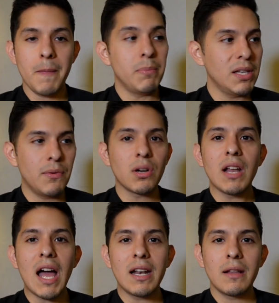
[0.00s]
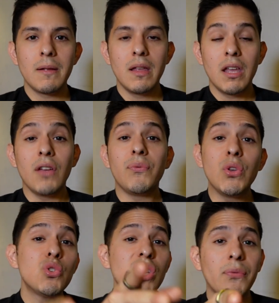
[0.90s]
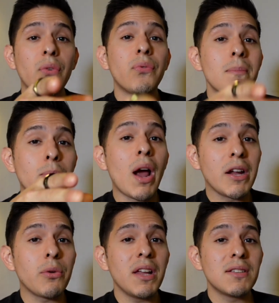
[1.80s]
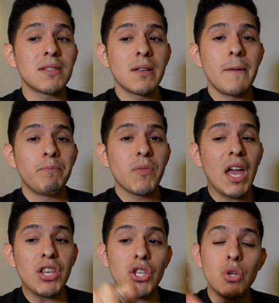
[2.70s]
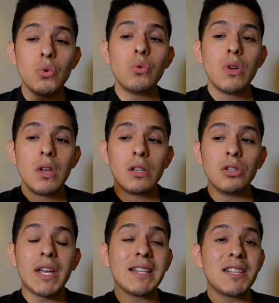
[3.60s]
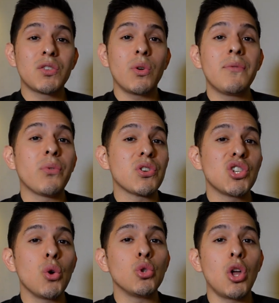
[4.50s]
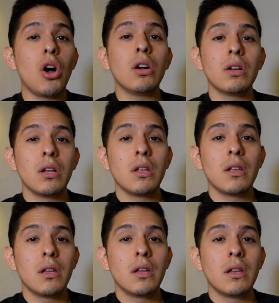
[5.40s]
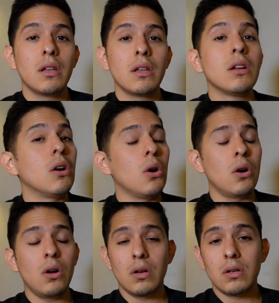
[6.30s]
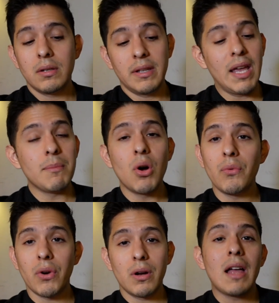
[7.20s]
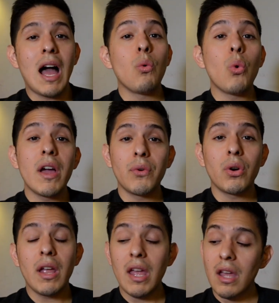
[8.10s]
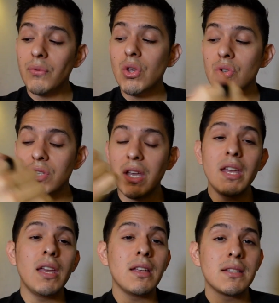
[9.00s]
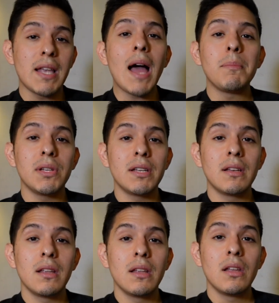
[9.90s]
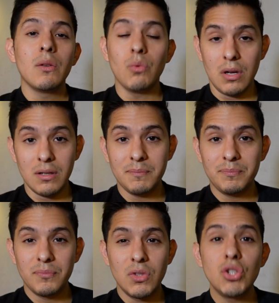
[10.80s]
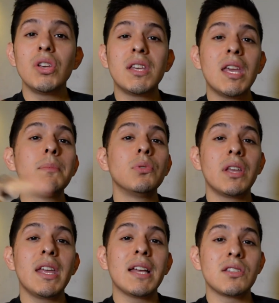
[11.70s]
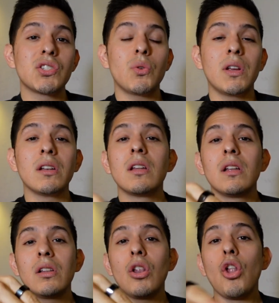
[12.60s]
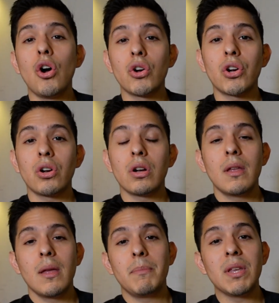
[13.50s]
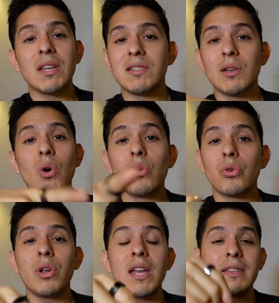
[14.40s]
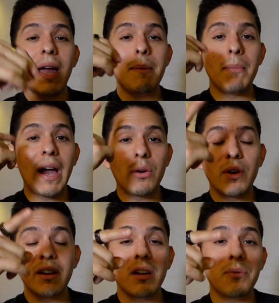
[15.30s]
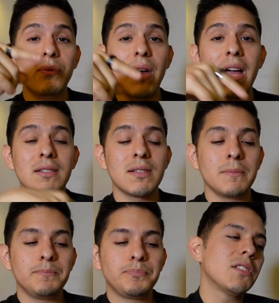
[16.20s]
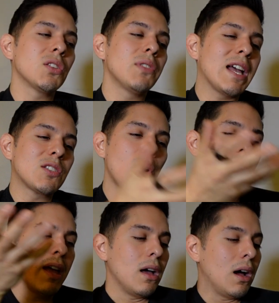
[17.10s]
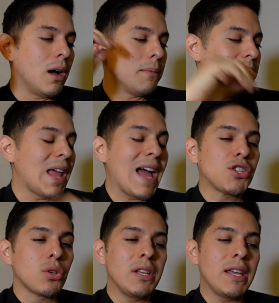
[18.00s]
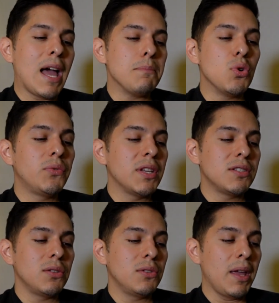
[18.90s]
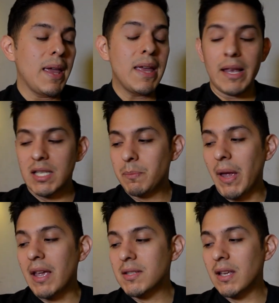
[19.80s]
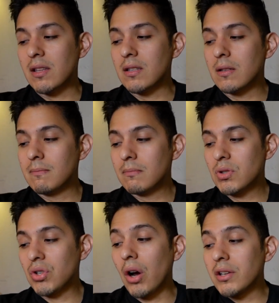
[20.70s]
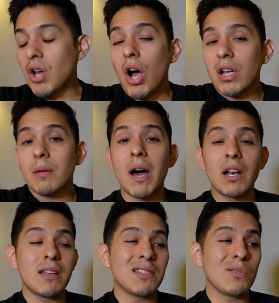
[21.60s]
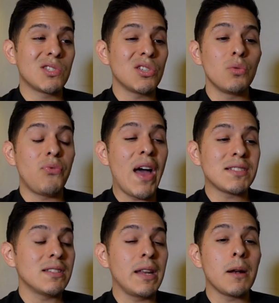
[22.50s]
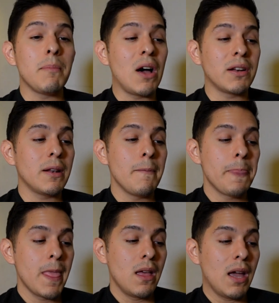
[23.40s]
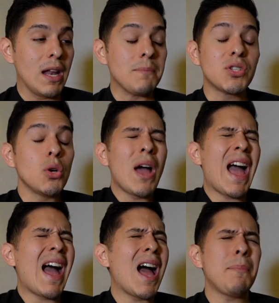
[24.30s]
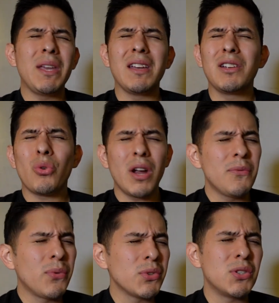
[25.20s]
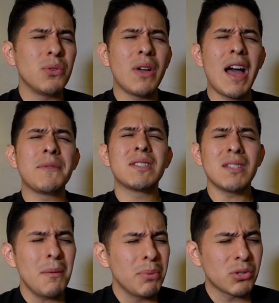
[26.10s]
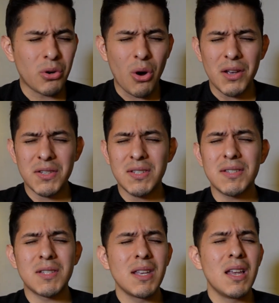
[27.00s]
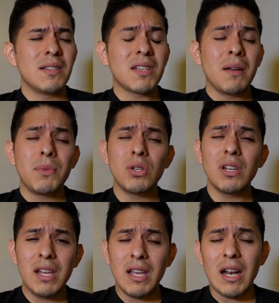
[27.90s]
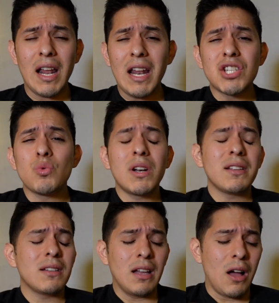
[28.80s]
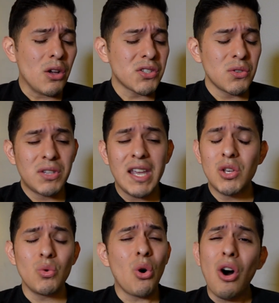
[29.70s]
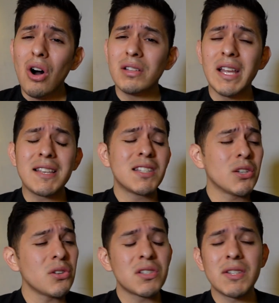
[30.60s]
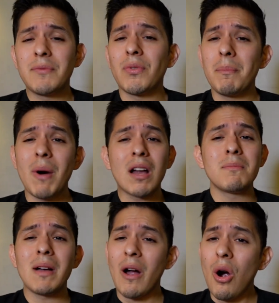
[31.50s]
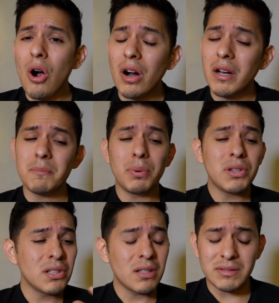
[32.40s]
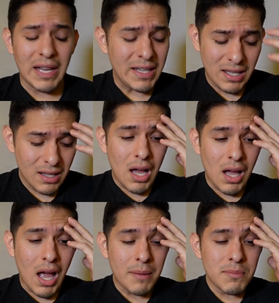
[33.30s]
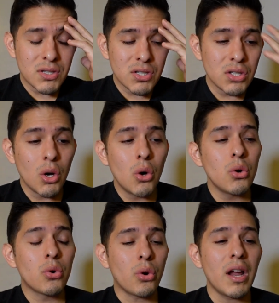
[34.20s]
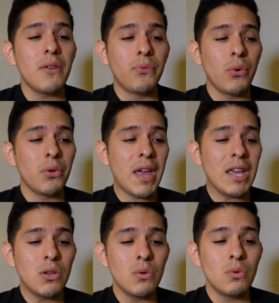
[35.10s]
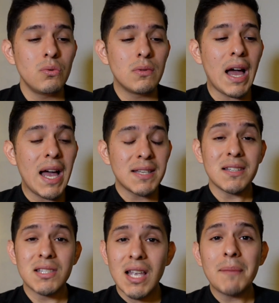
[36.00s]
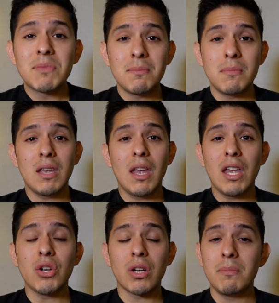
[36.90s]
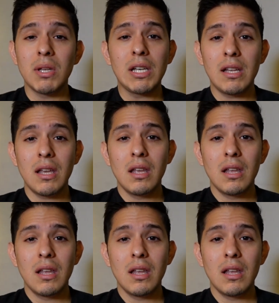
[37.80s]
Believe it or not, if you suffer from migraines and you look at the screen for so long, oh, game over. However, if you use an e-ink tablet, well, you can keep looking at the screen longer because it won't create that migraine effect. And so that's why naturally I moved into the e-ink space and started talking about it because I was so fascinated about it. And I'm so happy and grateful to have stumbled across this community. And I just want to also thank you all, like seriously, from the bottom of my heart. Like I'm so grateful that you guys accepted me in your community.